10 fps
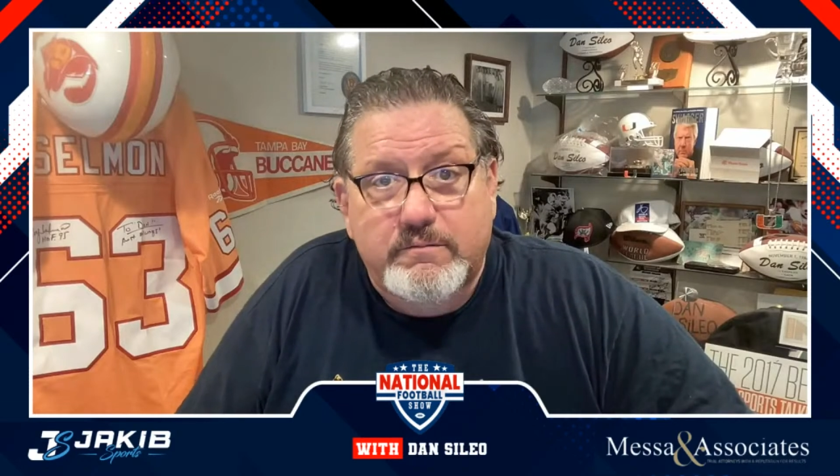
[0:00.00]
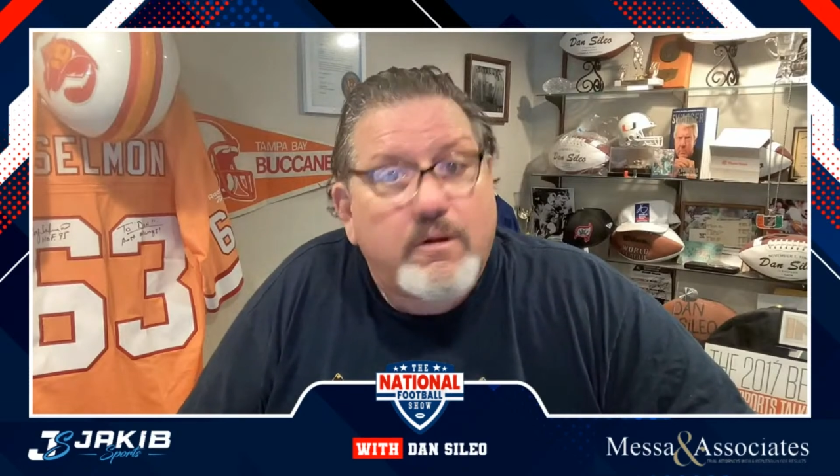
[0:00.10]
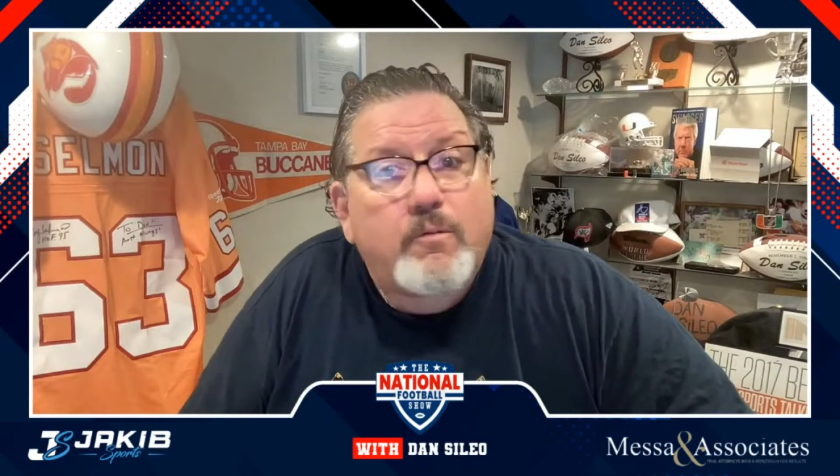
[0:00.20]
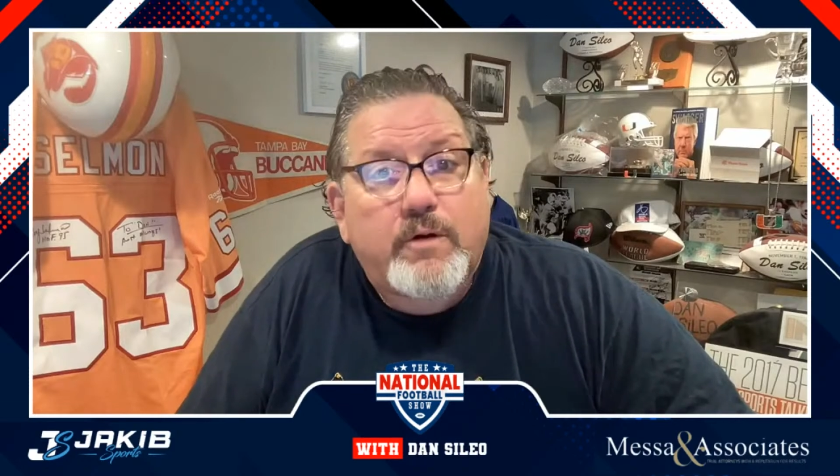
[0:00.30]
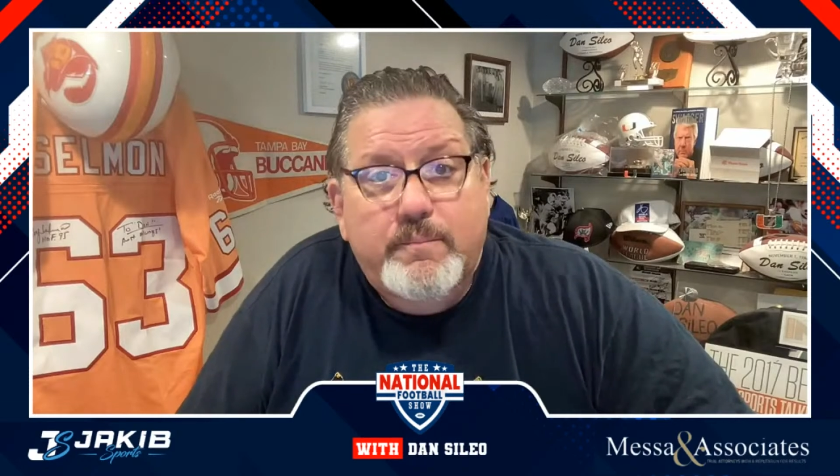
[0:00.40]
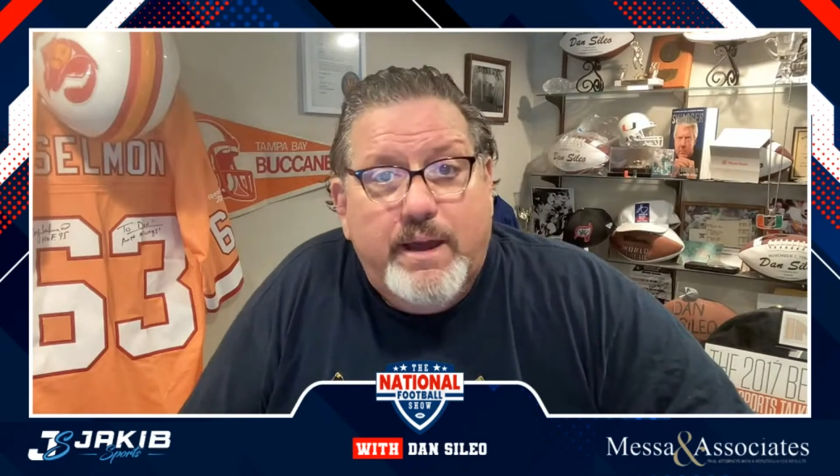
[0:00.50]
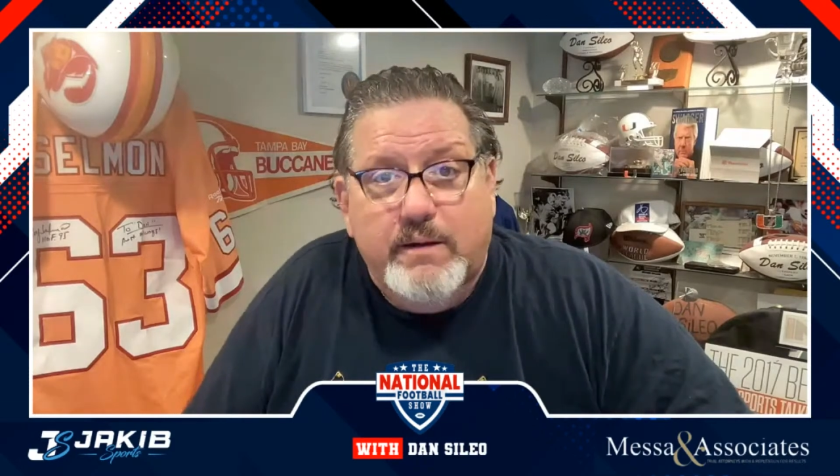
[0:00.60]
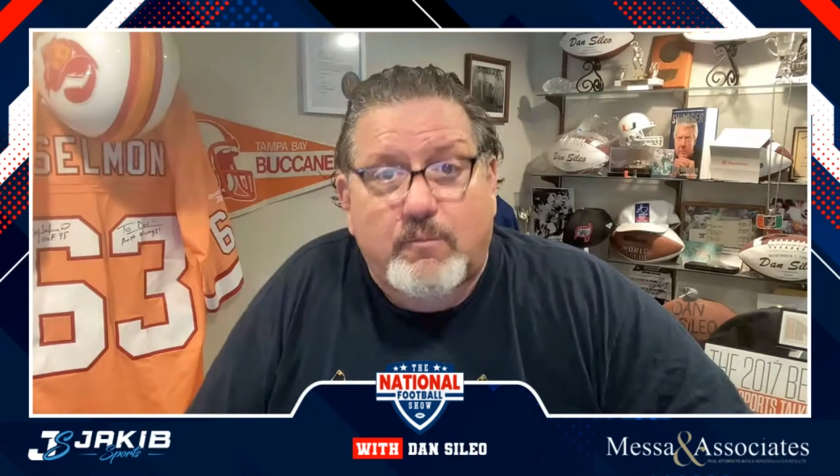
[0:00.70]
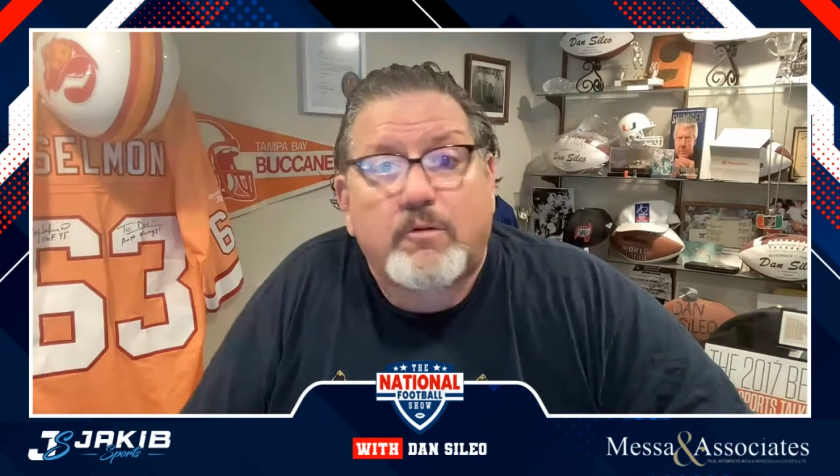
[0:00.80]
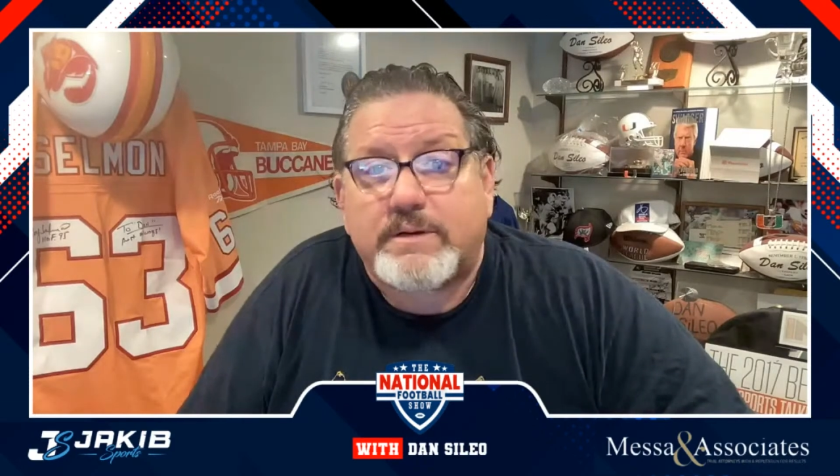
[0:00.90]
Don't worry about
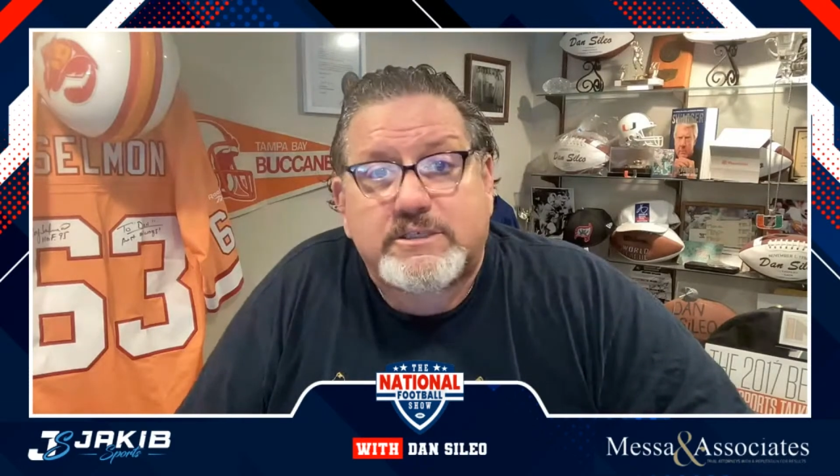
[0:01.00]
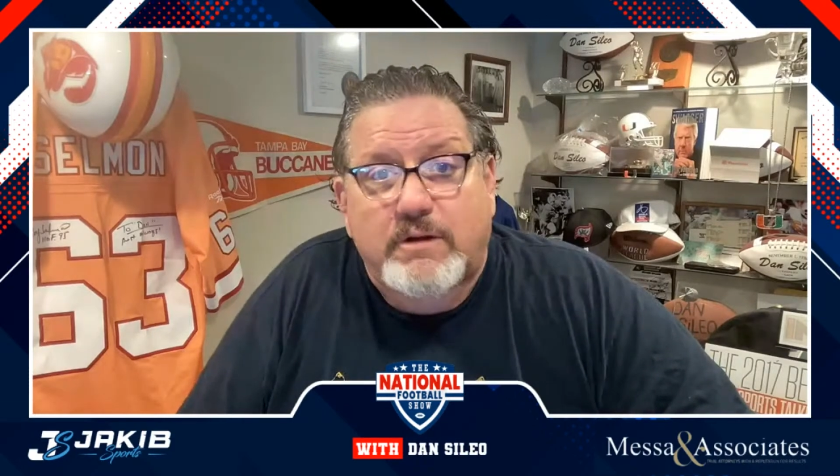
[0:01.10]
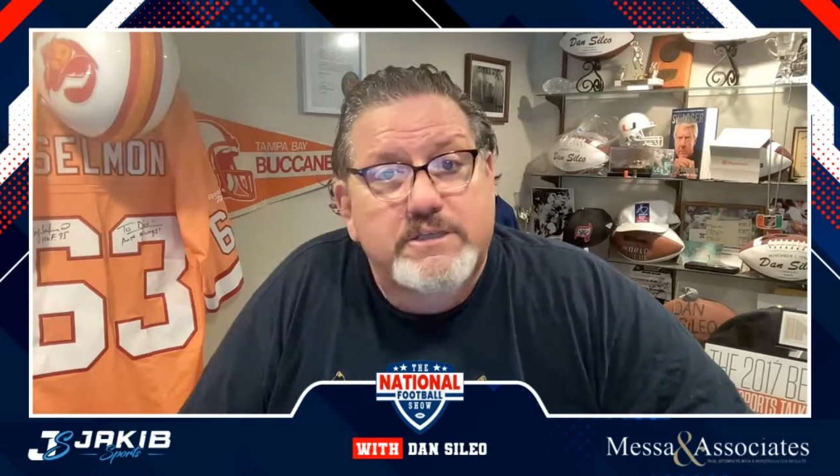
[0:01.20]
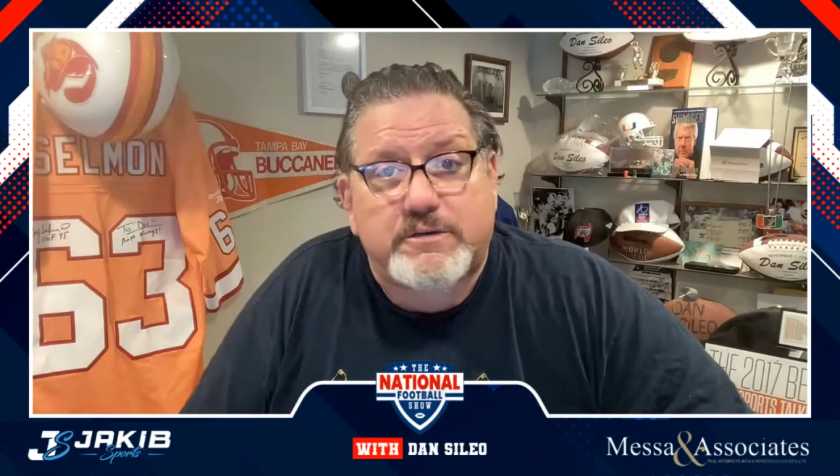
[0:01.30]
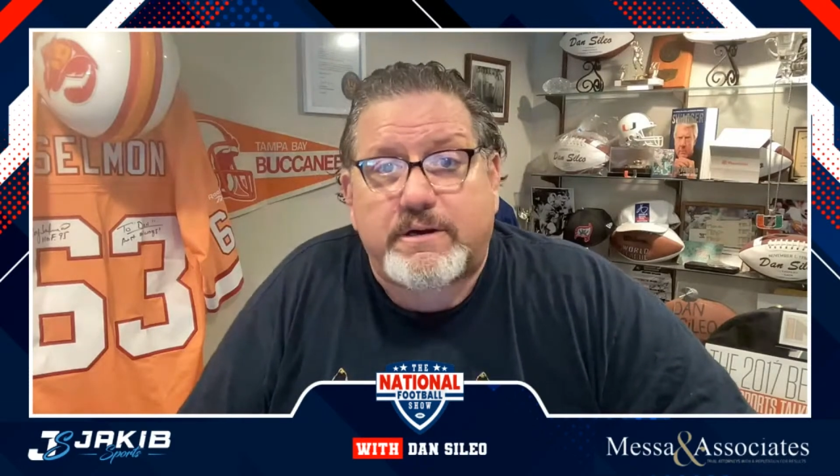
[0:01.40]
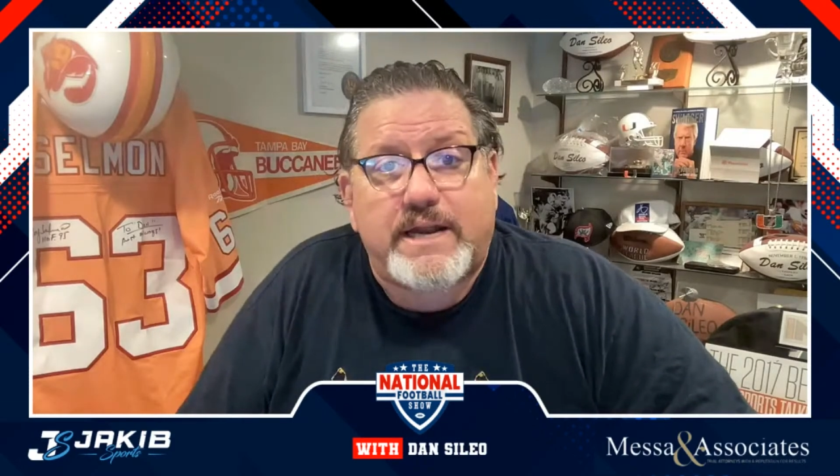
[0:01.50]
it. We'll restructure